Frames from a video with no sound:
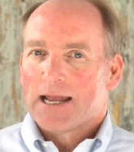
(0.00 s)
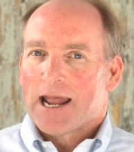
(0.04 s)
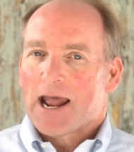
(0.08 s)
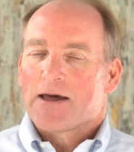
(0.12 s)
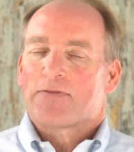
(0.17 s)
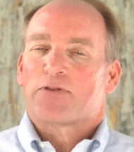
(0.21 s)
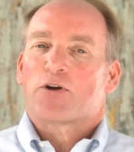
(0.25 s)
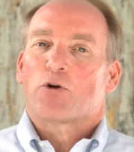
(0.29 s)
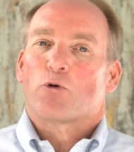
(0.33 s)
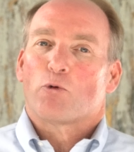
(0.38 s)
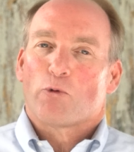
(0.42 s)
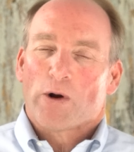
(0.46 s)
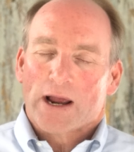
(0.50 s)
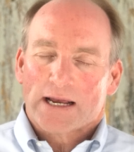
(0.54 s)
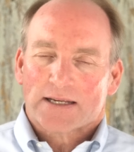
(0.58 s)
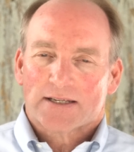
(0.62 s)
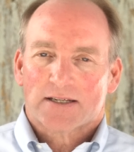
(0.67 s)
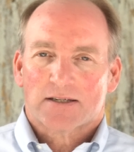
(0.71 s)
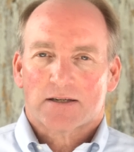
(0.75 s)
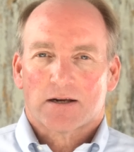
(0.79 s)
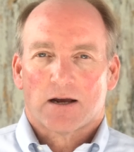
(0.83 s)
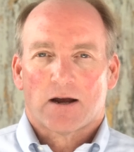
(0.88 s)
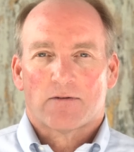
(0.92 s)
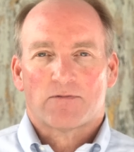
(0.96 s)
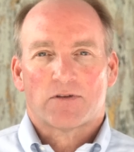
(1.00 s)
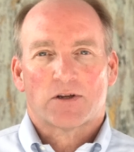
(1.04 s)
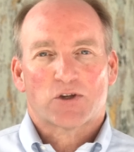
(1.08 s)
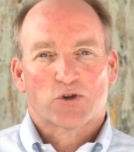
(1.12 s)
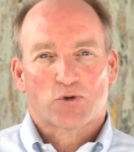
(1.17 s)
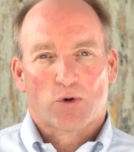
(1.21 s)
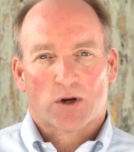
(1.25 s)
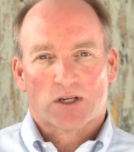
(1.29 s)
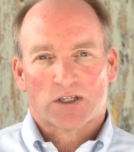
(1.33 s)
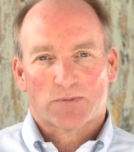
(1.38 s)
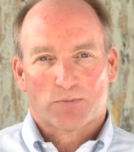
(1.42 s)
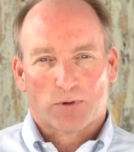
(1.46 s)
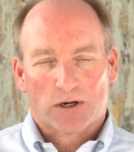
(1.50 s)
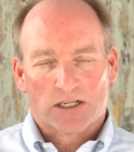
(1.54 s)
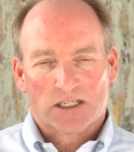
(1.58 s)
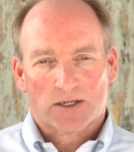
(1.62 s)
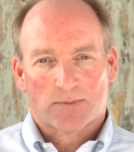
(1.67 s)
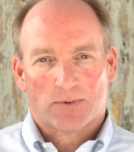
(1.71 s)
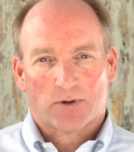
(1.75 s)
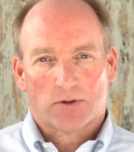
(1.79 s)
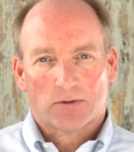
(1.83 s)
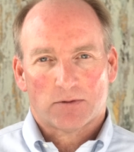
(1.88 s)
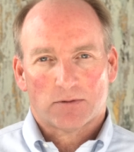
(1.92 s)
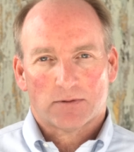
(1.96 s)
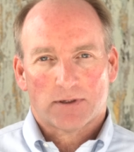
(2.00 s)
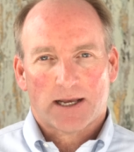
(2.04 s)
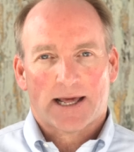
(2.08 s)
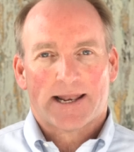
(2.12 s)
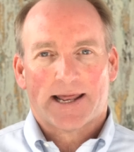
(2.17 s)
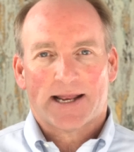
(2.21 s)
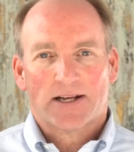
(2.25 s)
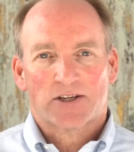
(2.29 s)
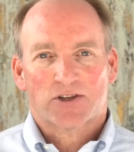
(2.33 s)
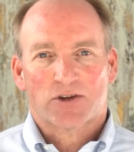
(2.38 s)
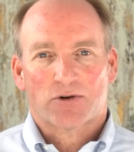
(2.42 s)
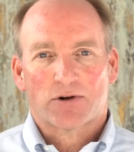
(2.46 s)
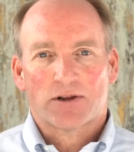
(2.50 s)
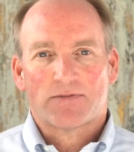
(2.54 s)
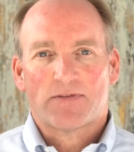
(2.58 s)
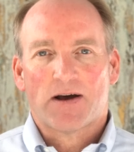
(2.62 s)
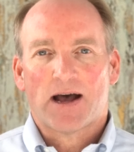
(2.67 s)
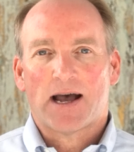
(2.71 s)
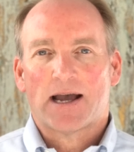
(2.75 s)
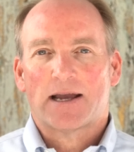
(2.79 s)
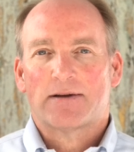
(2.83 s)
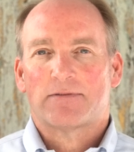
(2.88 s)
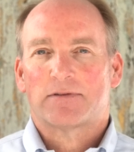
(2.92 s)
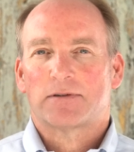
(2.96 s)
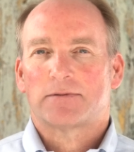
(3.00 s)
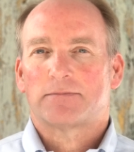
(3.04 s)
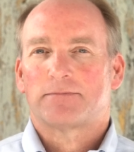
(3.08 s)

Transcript: and the rest of the trust principal at age 35.